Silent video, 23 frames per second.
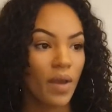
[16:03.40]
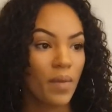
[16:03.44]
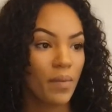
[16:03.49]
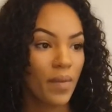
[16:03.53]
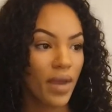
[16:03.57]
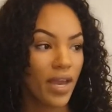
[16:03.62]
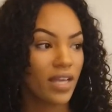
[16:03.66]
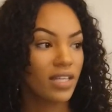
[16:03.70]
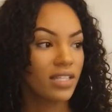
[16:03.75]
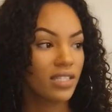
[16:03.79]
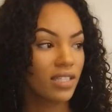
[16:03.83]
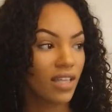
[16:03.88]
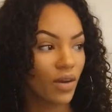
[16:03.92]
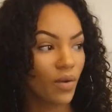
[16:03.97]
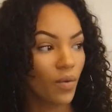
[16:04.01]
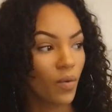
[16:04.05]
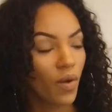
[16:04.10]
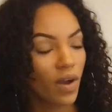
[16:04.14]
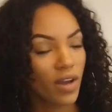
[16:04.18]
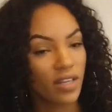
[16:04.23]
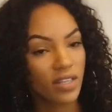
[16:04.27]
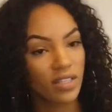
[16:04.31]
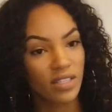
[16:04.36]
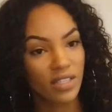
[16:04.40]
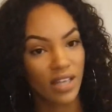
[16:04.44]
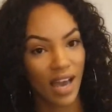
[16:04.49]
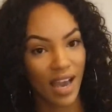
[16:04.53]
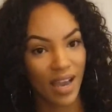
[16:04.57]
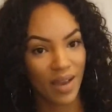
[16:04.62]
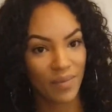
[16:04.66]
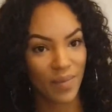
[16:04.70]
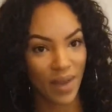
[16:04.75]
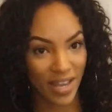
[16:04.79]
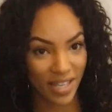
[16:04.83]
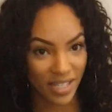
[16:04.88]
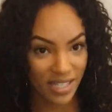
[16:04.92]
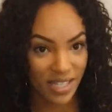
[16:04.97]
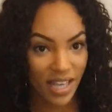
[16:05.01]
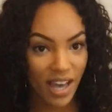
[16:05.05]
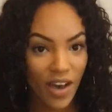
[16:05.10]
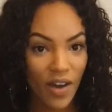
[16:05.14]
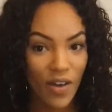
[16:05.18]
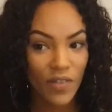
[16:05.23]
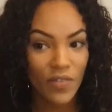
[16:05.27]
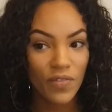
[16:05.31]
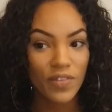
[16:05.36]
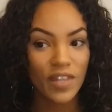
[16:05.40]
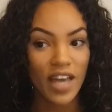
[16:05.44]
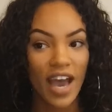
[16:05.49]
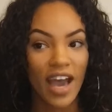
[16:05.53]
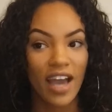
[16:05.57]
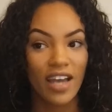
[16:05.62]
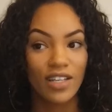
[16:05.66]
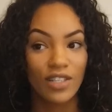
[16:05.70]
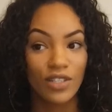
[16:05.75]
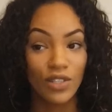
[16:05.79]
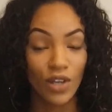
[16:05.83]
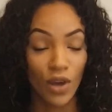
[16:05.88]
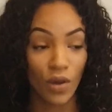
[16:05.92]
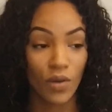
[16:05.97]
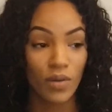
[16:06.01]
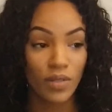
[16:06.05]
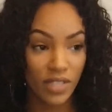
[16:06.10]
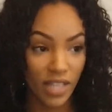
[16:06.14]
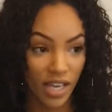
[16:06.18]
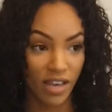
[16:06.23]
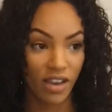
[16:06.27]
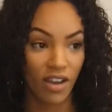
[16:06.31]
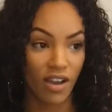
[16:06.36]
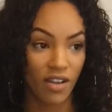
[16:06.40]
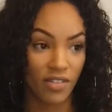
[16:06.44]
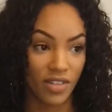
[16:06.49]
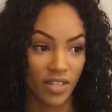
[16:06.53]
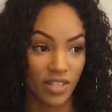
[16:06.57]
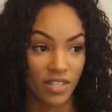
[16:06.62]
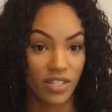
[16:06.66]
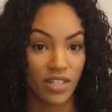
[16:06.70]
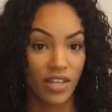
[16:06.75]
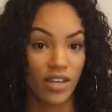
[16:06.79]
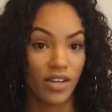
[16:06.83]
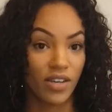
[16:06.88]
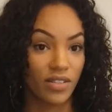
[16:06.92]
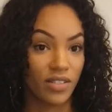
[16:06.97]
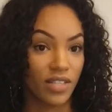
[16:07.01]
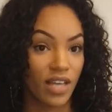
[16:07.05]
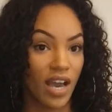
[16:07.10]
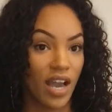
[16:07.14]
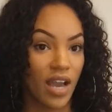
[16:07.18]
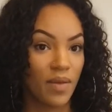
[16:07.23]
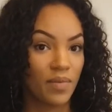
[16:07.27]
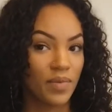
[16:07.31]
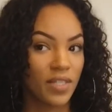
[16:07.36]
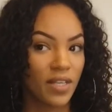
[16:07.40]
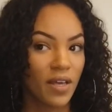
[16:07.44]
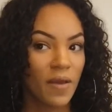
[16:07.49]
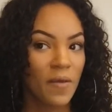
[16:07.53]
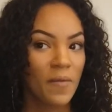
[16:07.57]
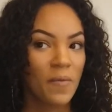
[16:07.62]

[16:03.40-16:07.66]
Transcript: It makes the ones like myself that don't take on these stereotypes,